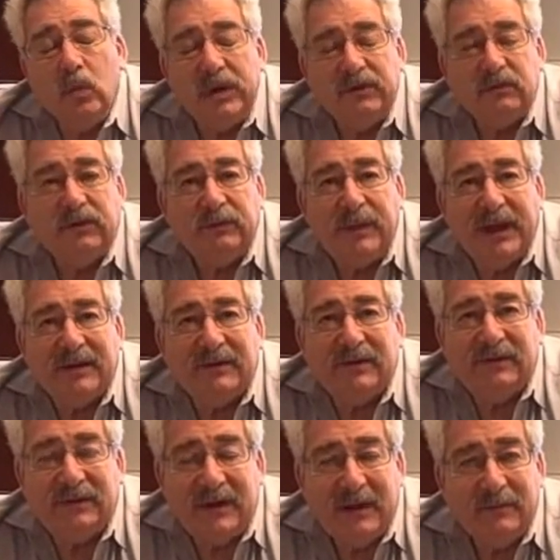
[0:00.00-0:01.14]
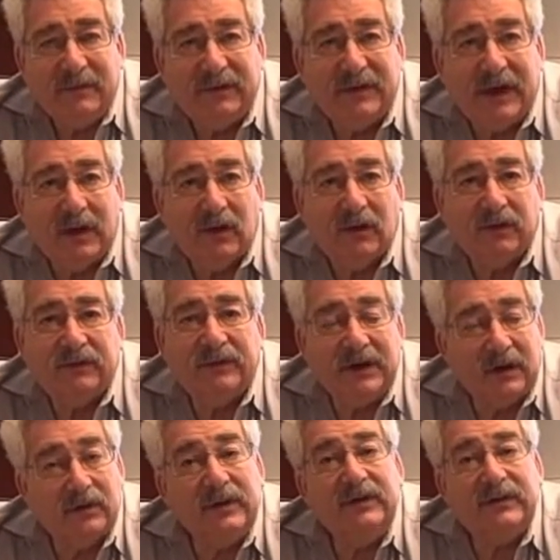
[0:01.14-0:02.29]
With respect to stem cells,
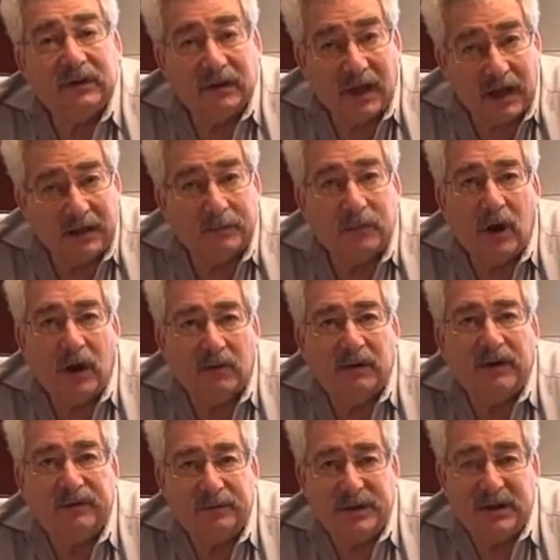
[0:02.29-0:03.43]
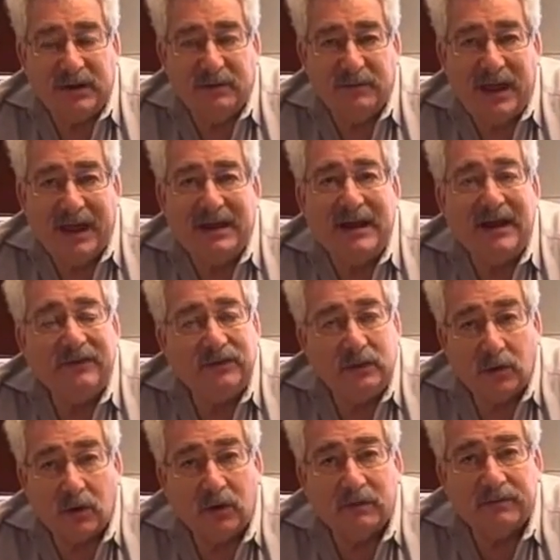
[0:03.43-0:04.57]
there is a lot of progress being made, as
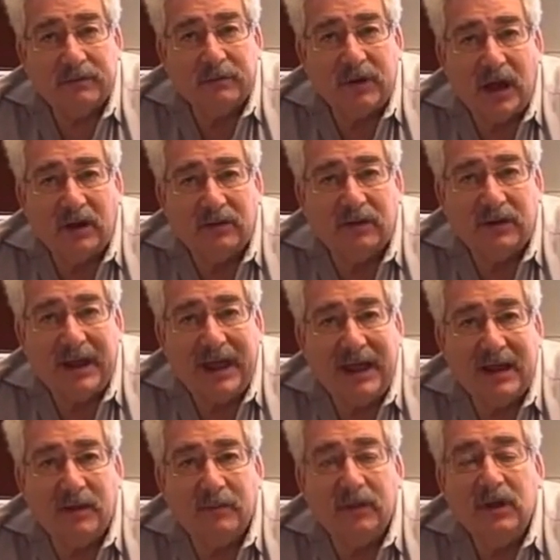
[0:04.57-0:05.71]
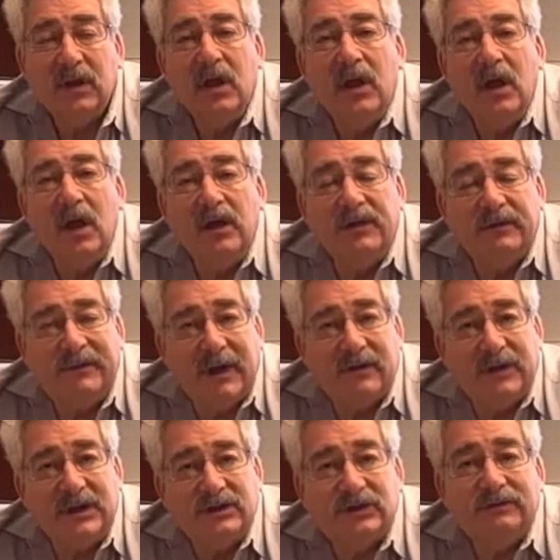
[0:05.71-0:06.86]
you heard from Doctor Gamm. The
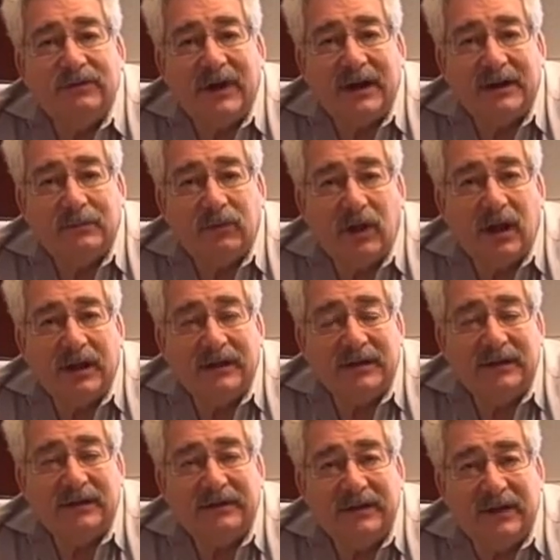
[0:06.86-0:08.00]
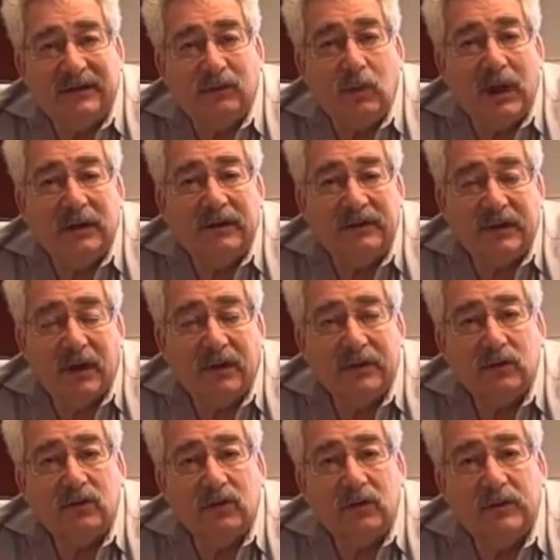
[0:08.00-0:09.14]
Foundation Fighting Blindness, as well as
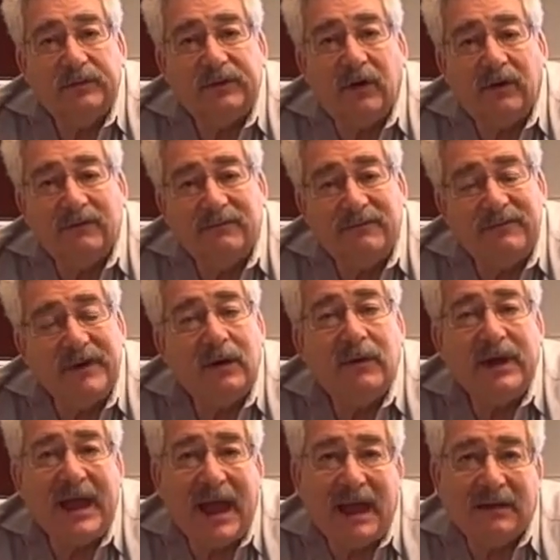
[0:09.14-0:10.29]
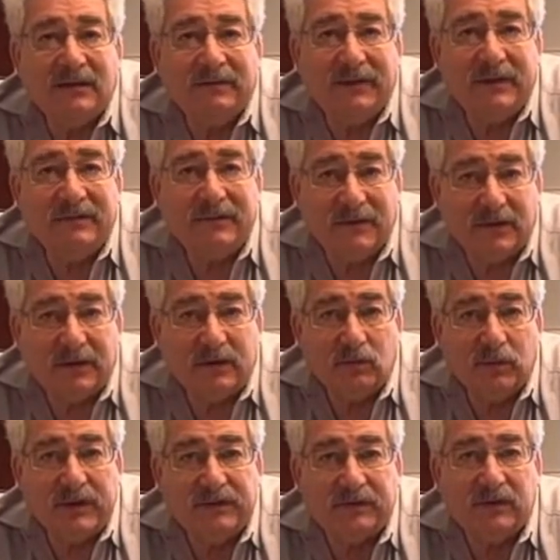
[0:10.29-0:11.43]
other groups, are very actively
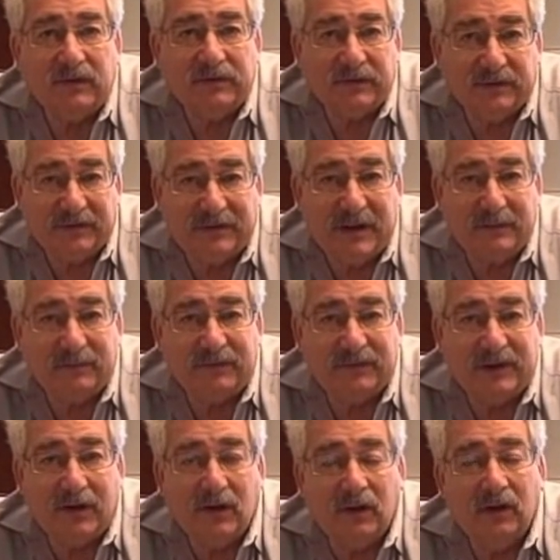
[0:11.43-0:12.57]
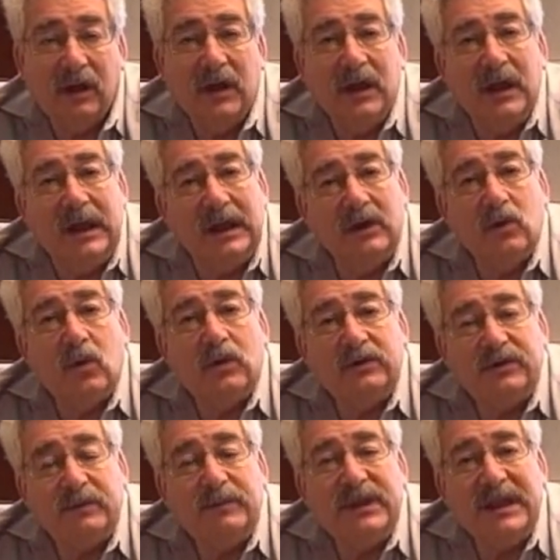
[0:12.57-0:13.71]
funding research in stem cell in
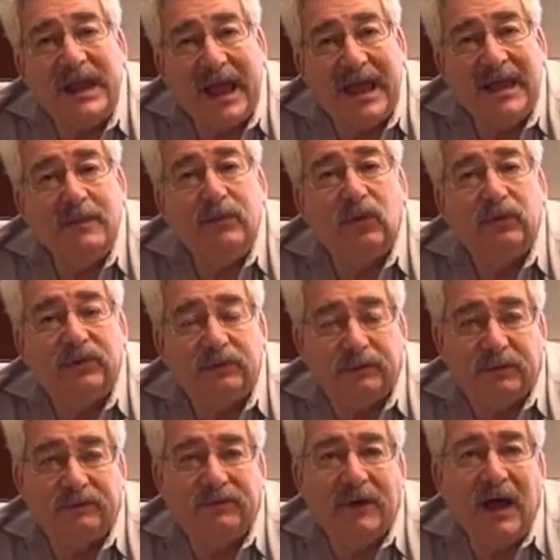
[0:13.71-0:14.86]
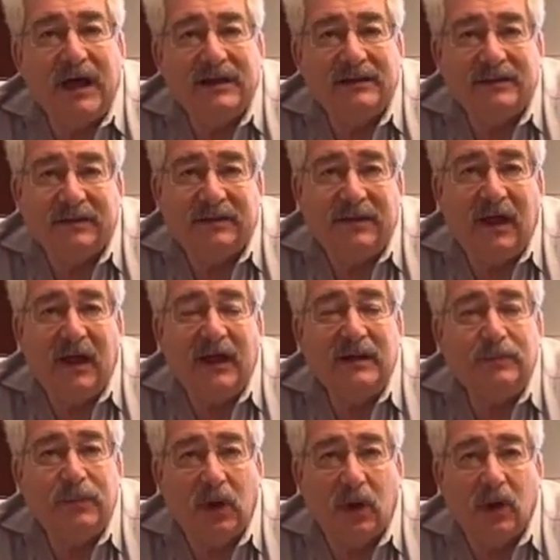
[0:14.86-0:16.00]
order to be able to provide the
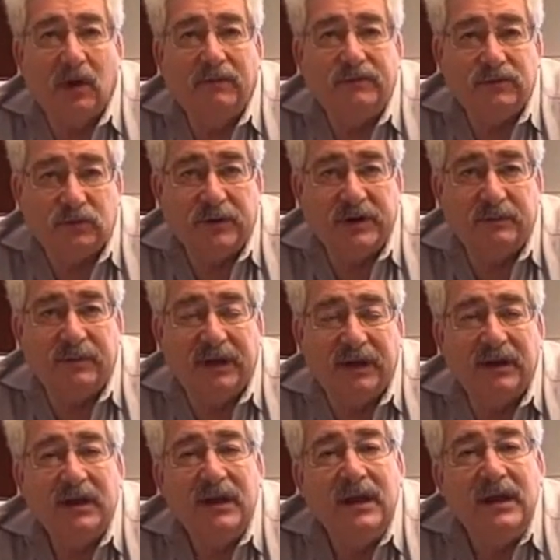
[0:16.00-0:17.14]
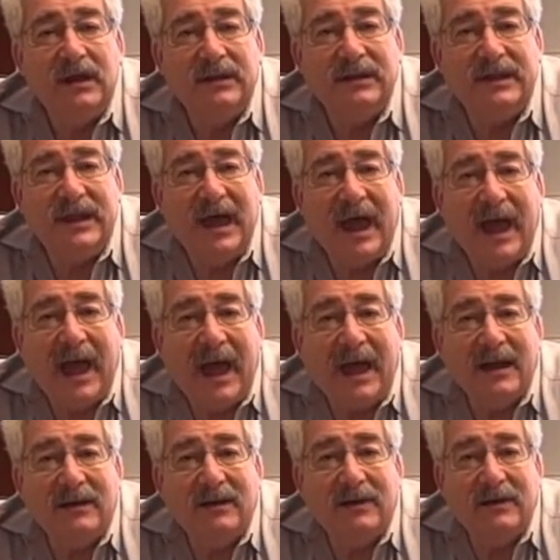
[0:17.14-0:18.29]
type of treatment
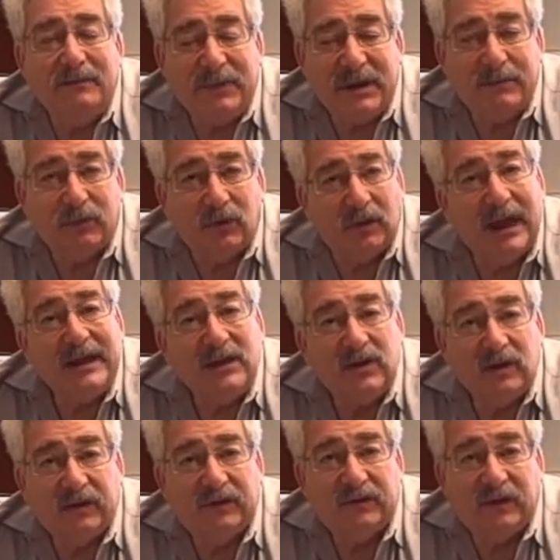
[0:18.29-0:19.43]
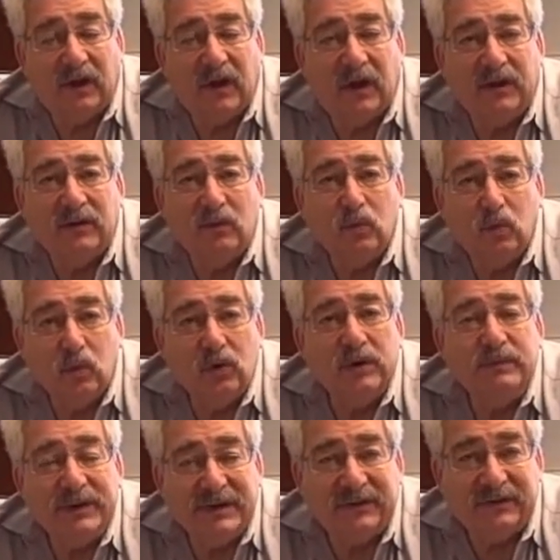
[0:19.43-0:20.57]
that people like your son
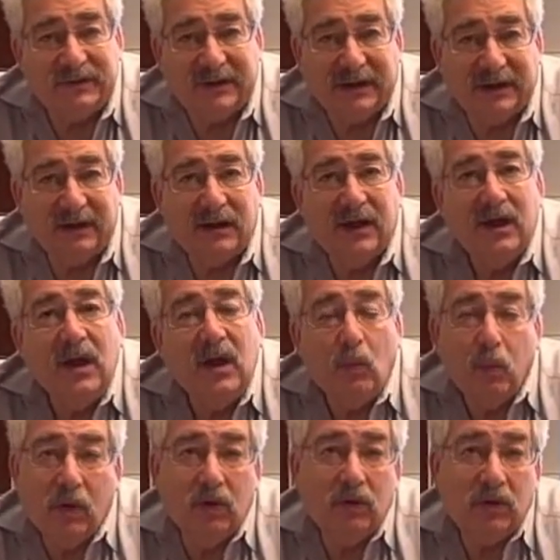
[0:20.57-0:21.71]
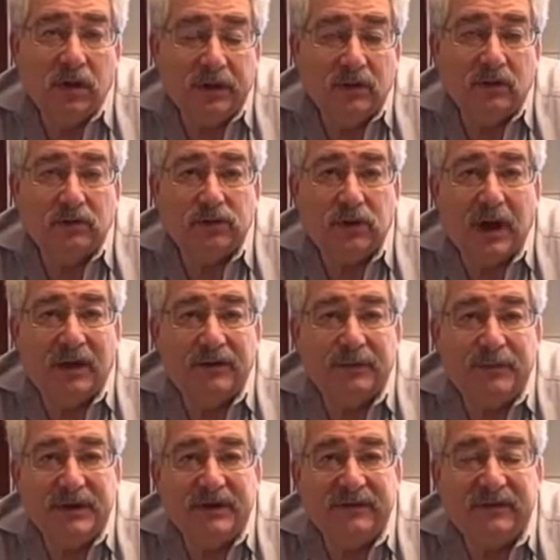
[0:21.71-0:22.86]
would be seeing. Will clinical
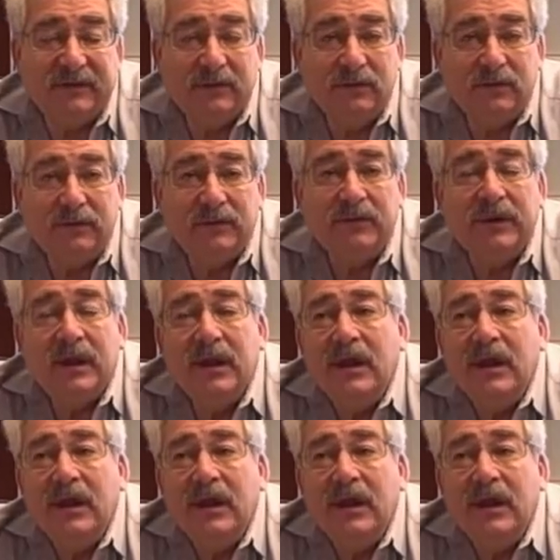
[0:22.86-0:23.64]
trials be soon?